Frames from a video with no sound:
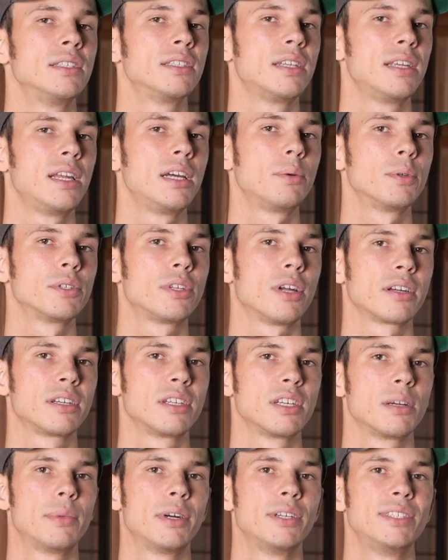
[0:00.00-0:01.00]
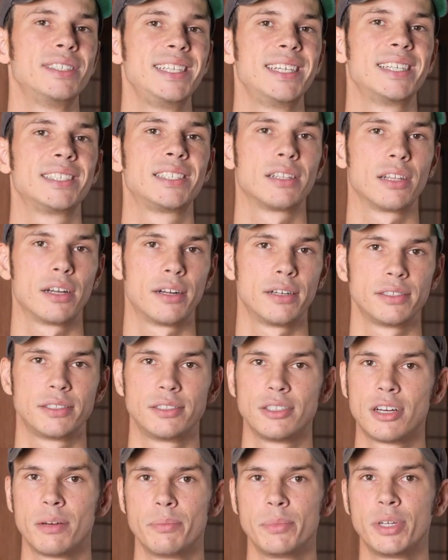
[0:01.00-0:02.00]
Today we're talking about DSLRs,
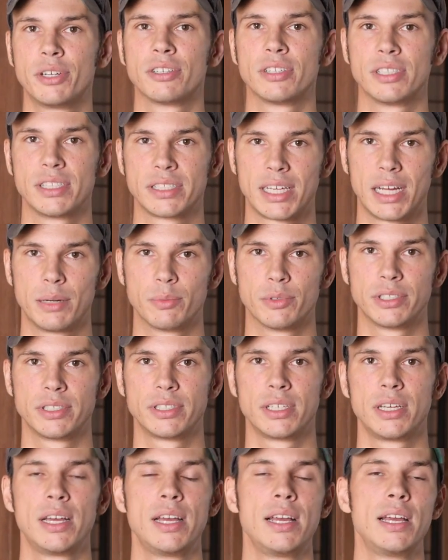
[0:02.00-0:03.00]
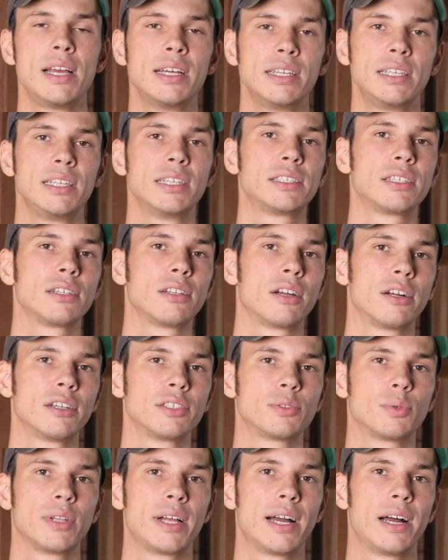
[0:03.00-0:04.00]
not mirrorless cameras.
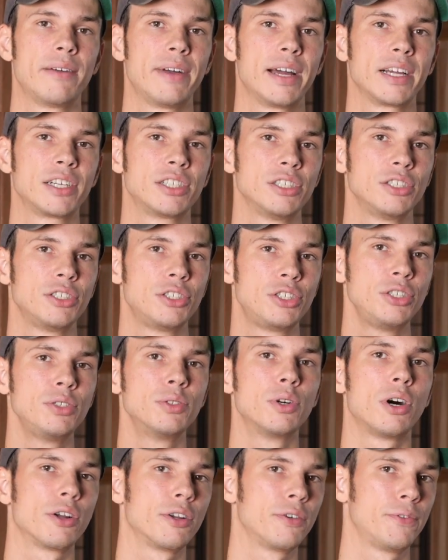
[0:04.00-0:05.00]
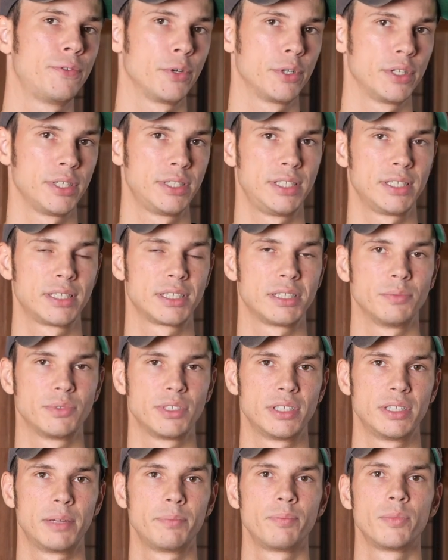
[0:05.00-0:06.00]
DSLRs will have actually two autofocus
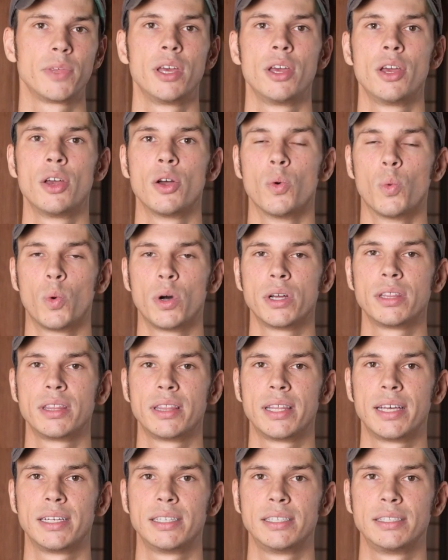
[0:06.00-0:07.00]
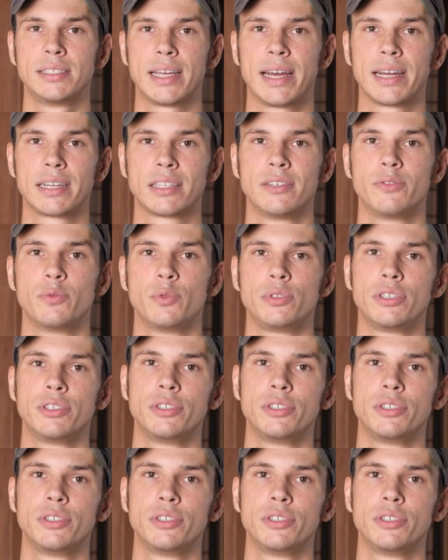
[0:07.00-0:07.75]
systems in them, one that is active when